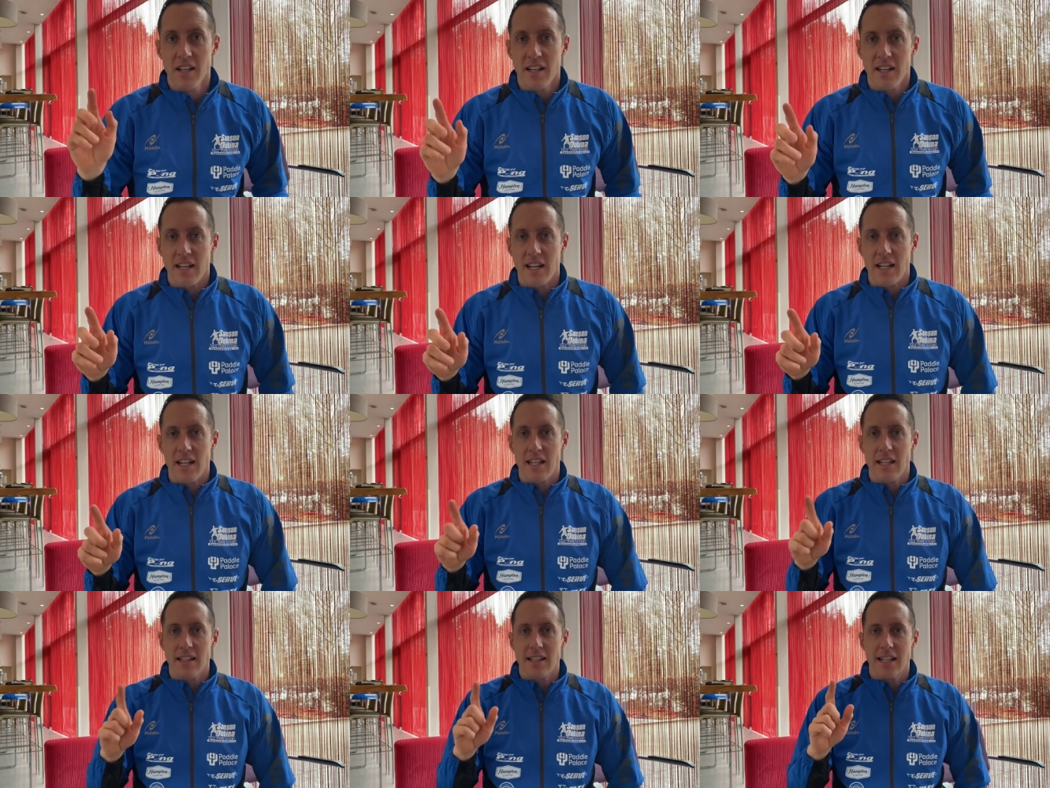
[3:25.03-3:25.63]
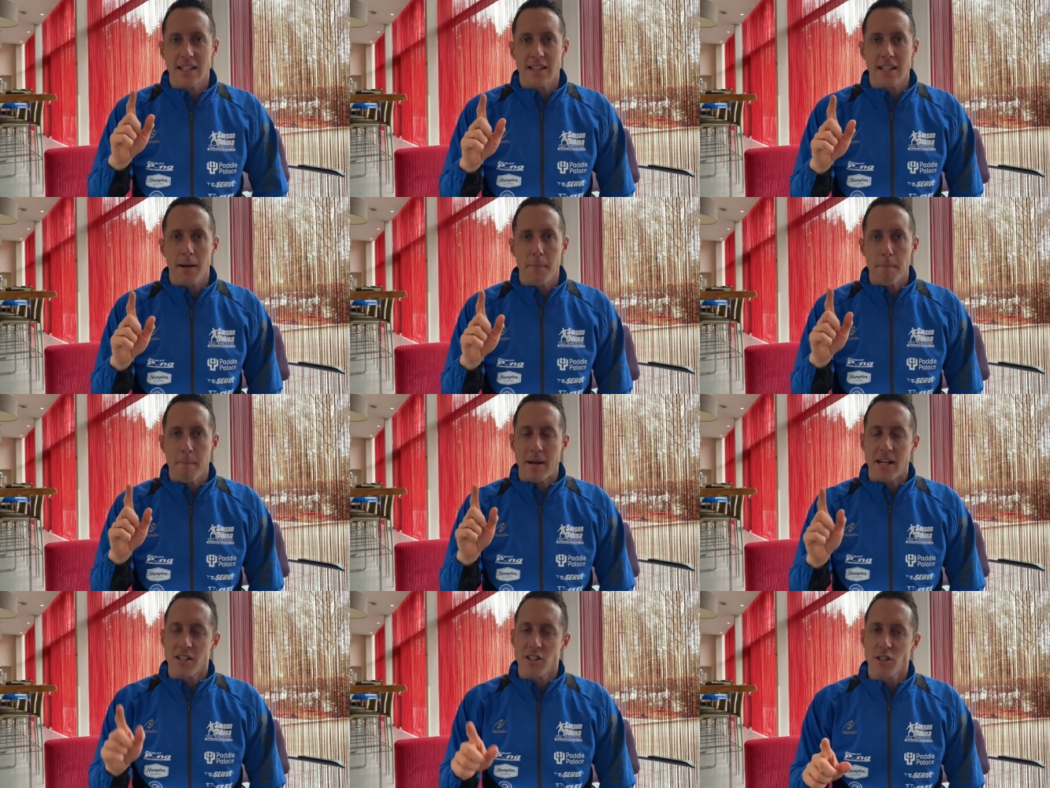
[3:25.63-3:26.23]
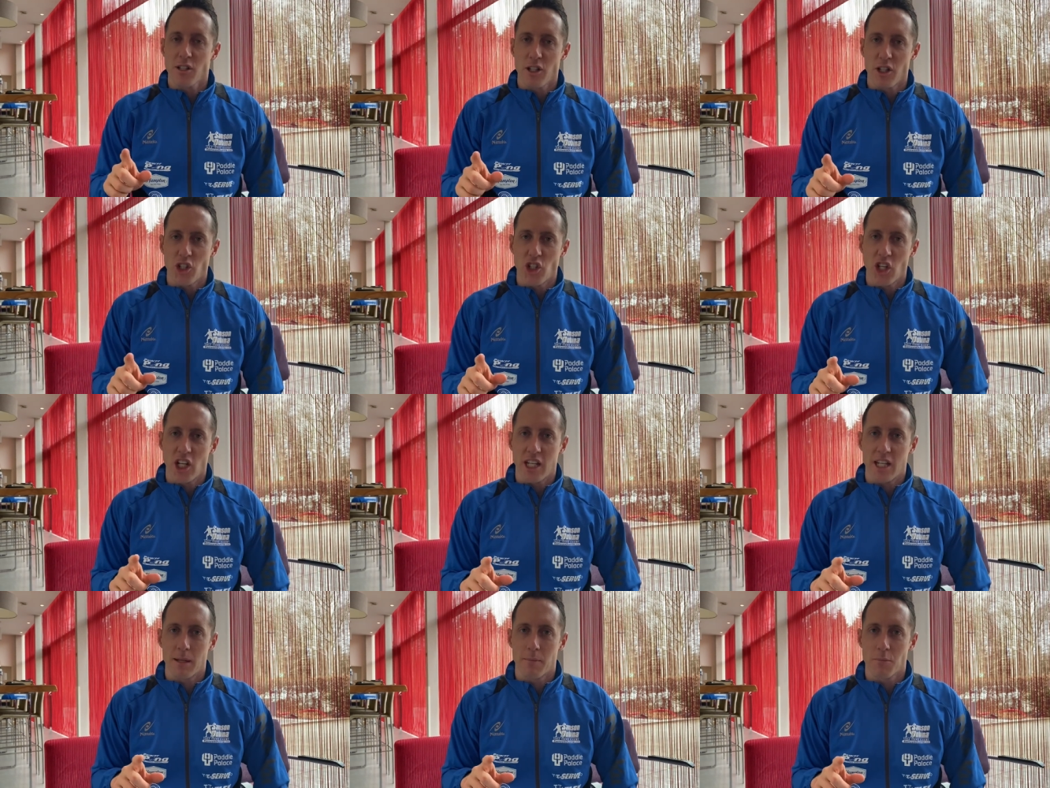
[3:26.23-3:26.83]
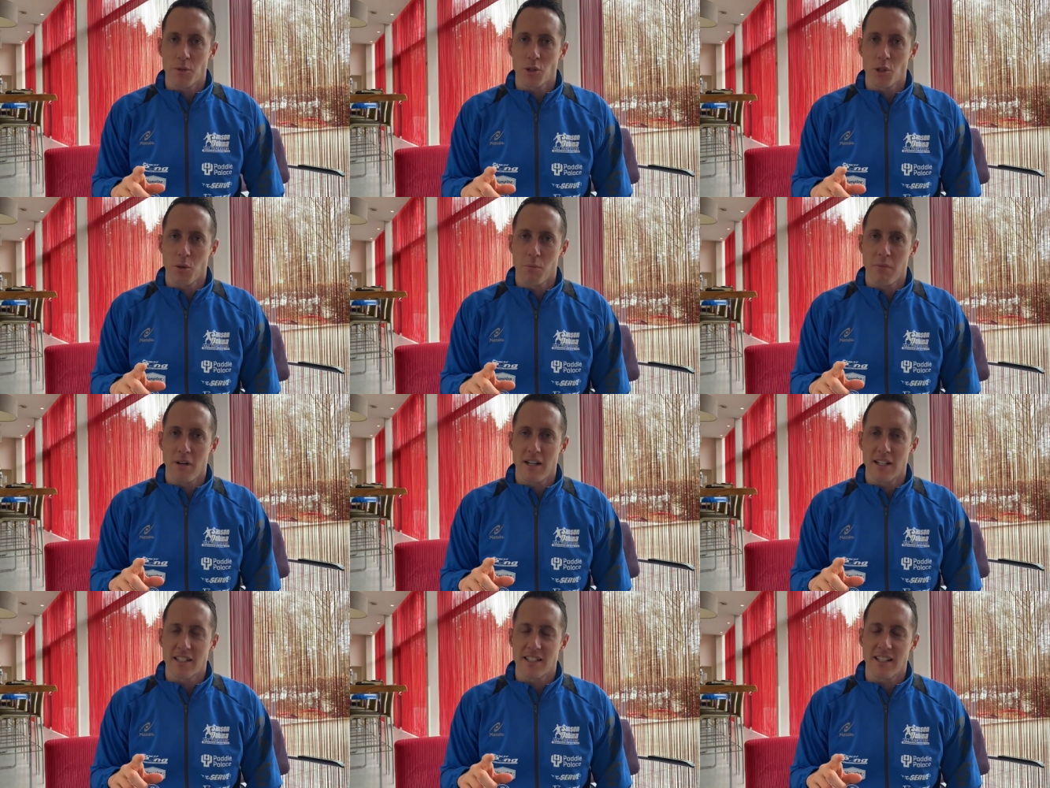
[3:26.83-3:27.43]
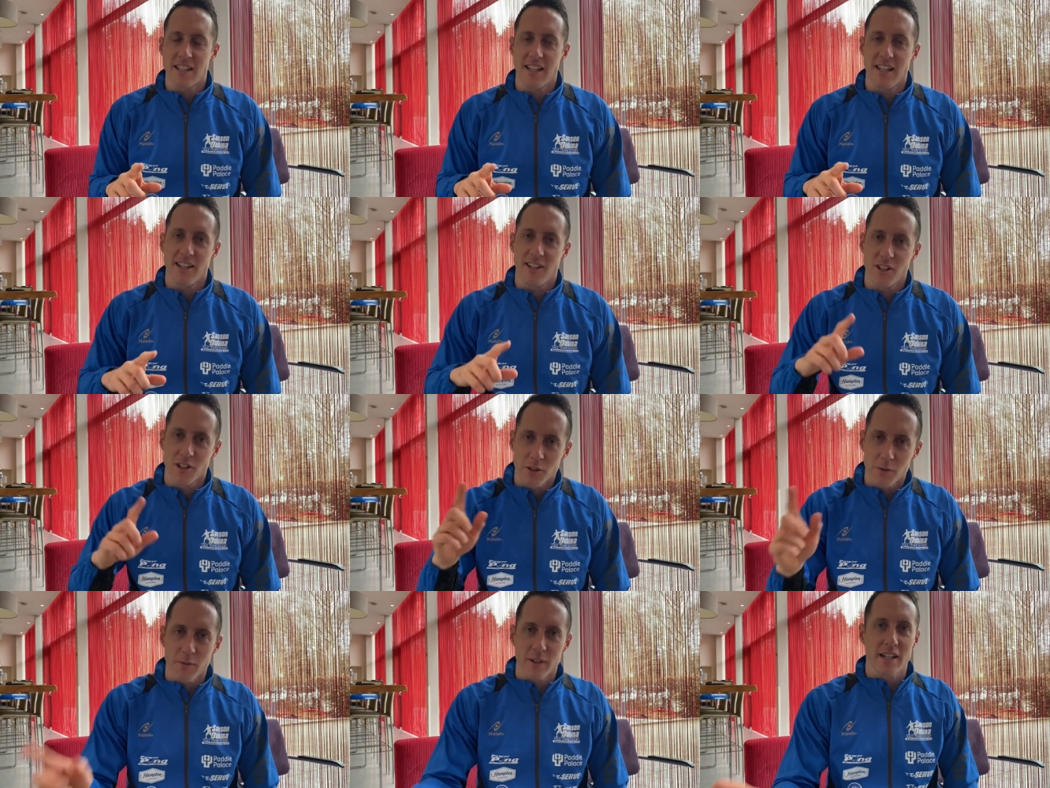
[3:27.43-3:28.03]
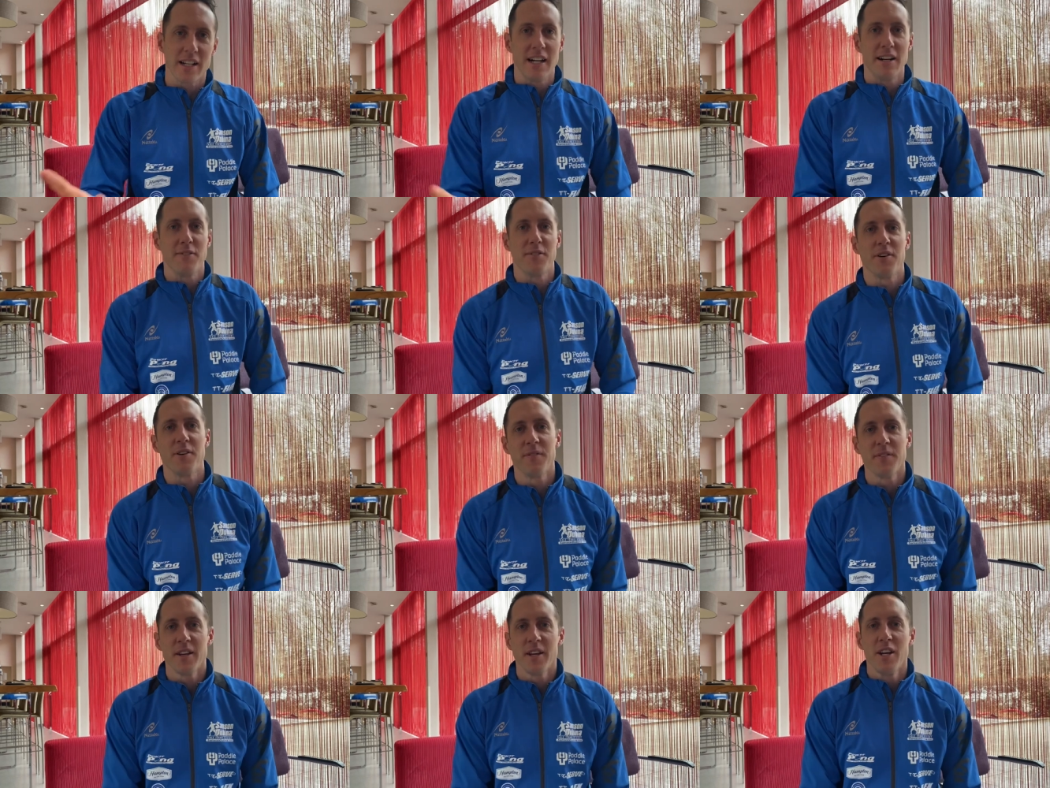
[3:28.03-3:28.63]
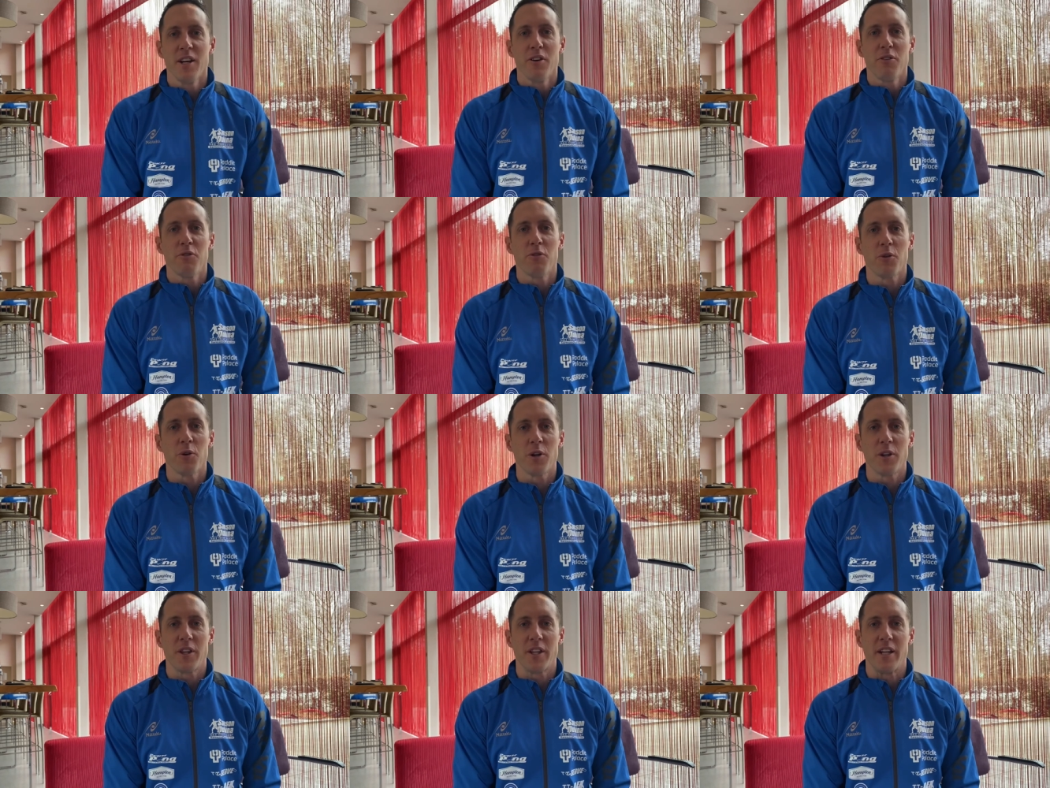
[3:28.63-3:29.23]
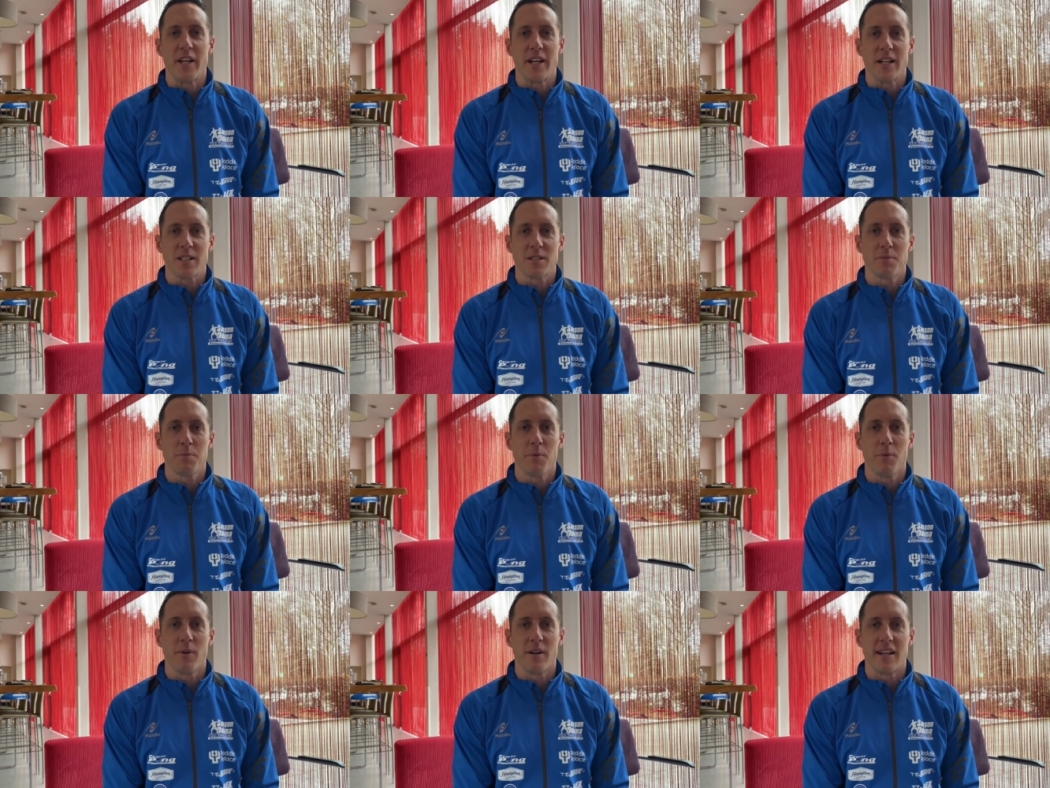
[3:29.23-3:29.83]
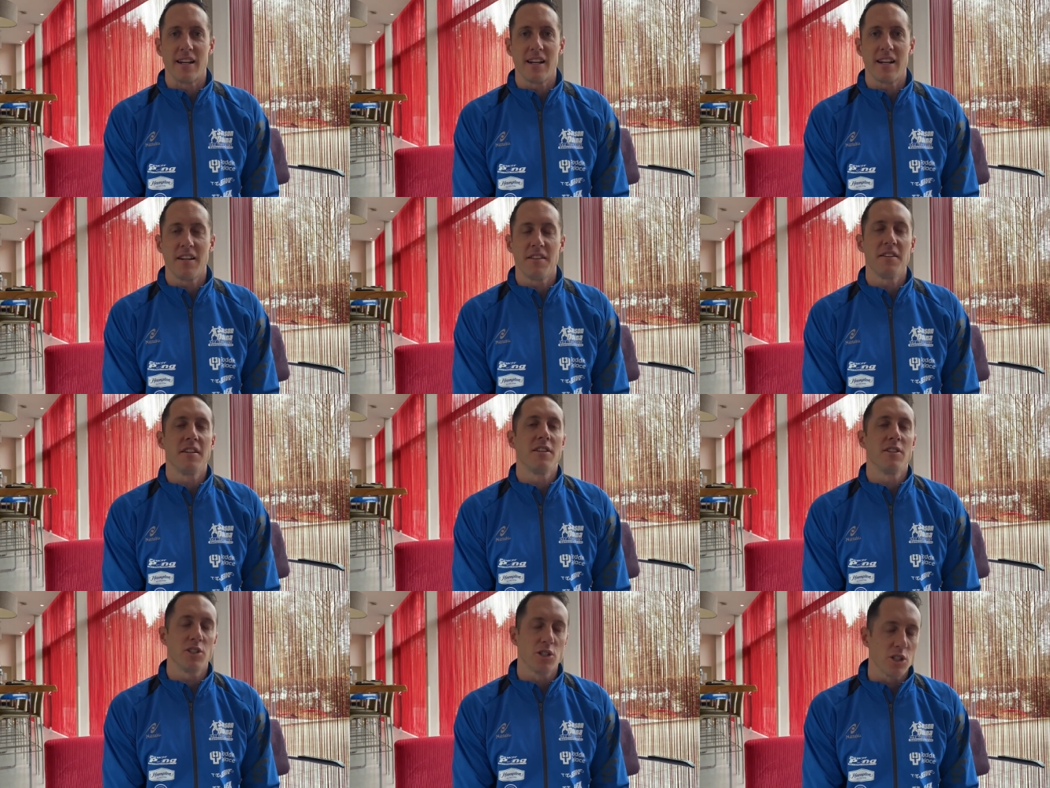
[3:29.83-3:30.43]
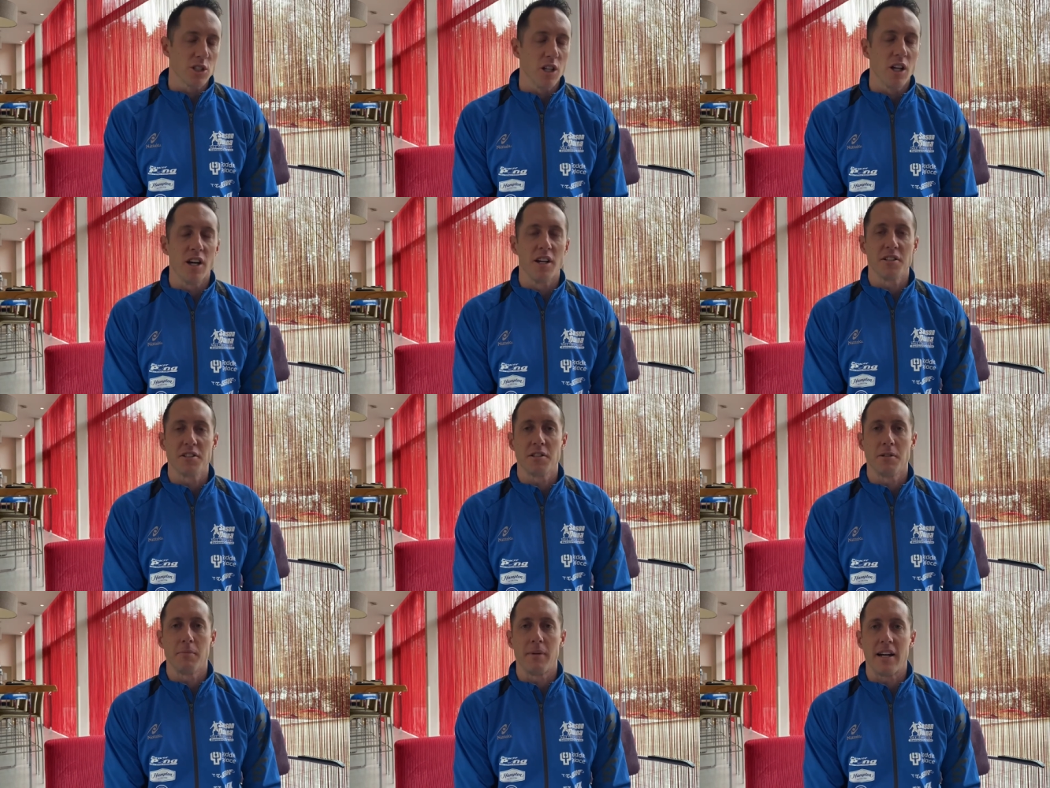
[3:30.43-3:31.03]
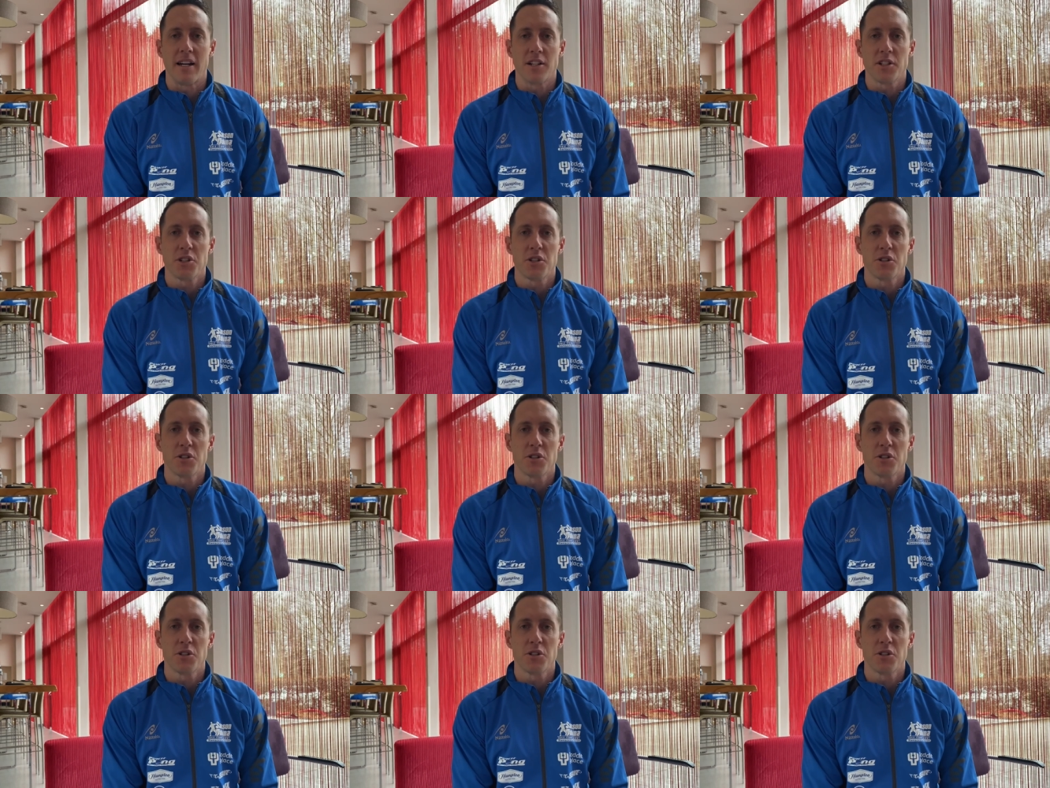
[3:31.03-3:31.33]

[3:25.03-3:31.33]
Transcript: And he let that mentally shake him so much that he couldn't recover for the next point and then just lost the match.